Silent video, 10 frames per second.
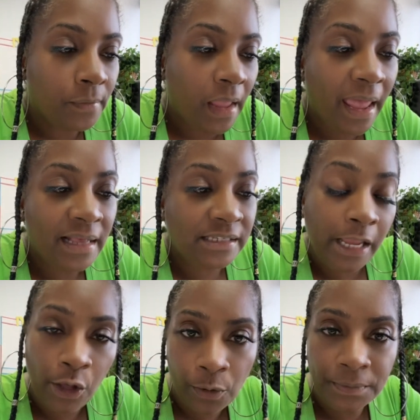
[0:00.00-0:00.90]
has
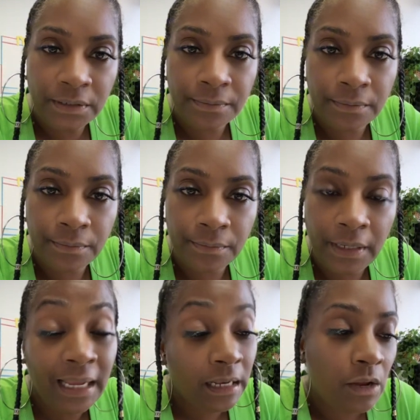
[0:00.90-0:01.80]
helped
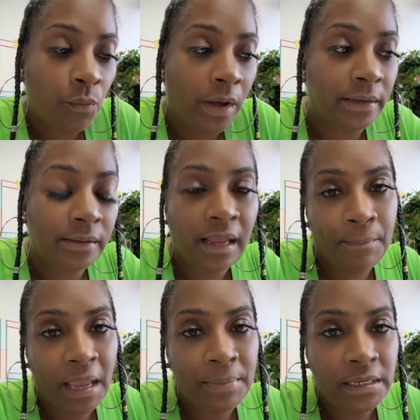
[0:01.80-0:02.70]
anyone that
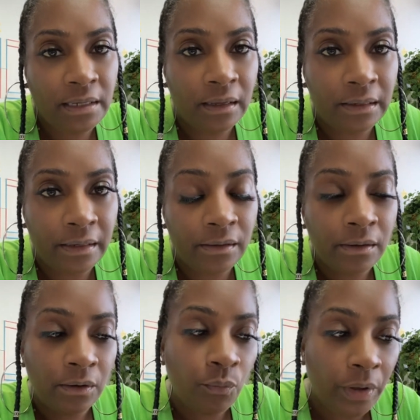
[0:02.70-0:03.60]
may be dealing
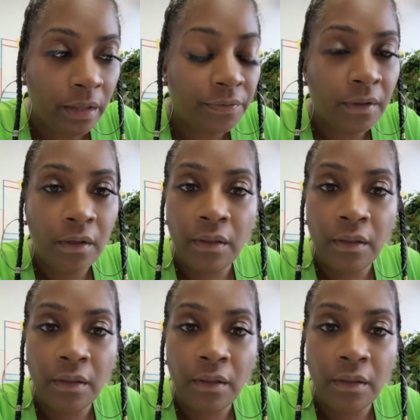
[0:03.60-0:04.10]
with